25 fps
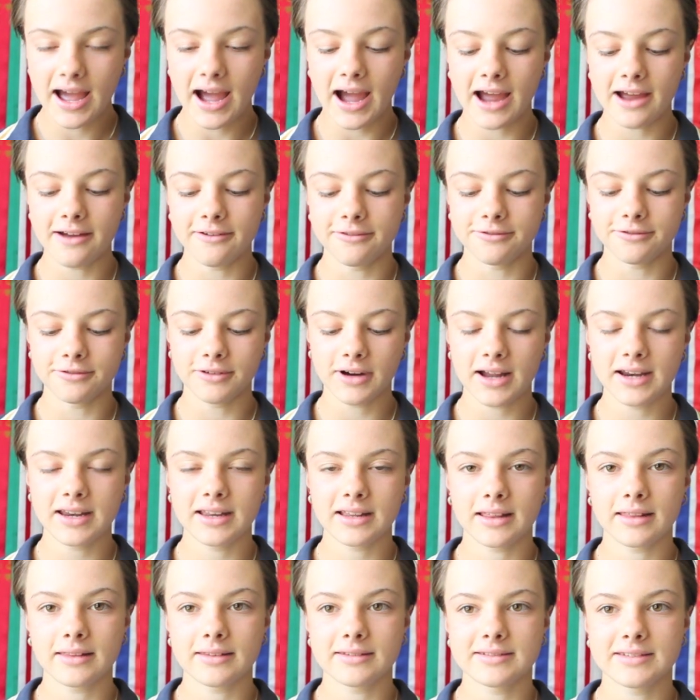I've
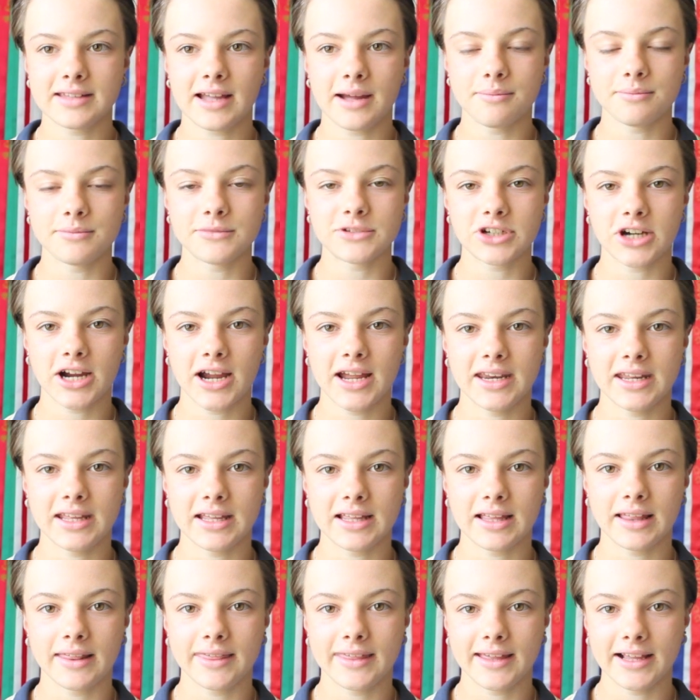read some
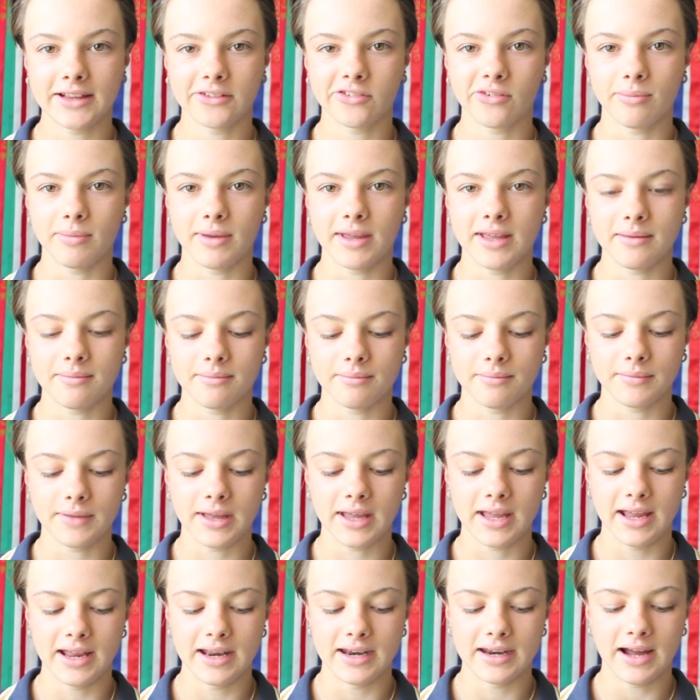training things from him
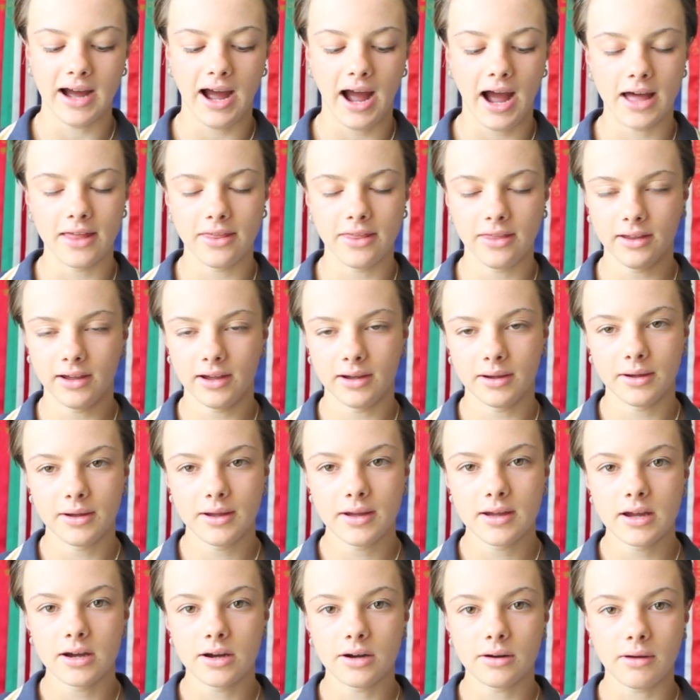in other
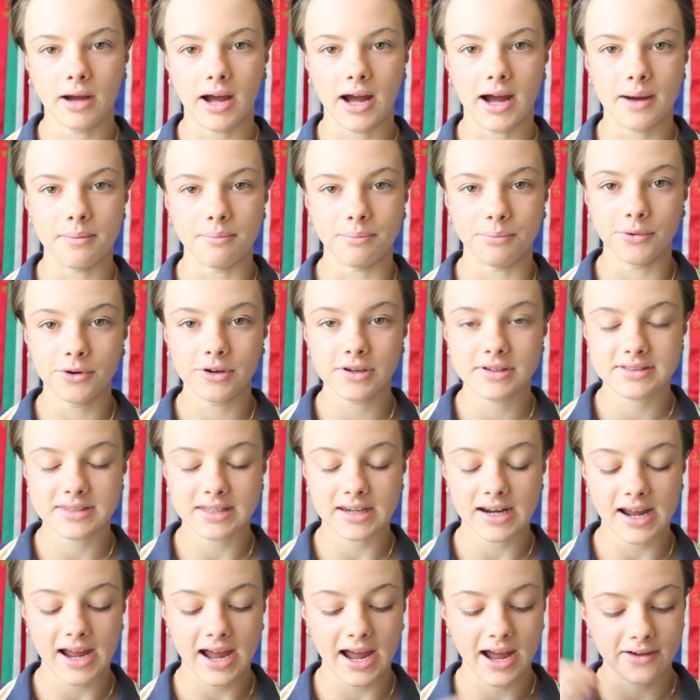um, books
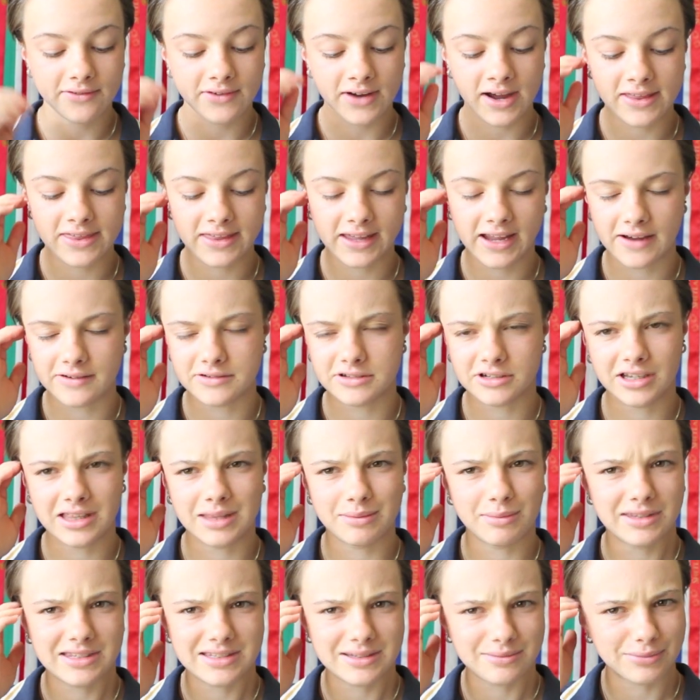that I have. I think I've shown
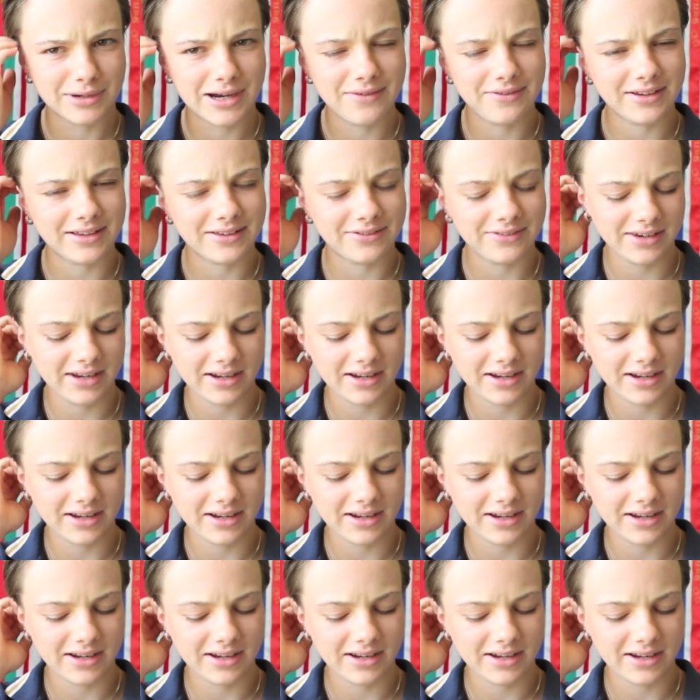them in some previous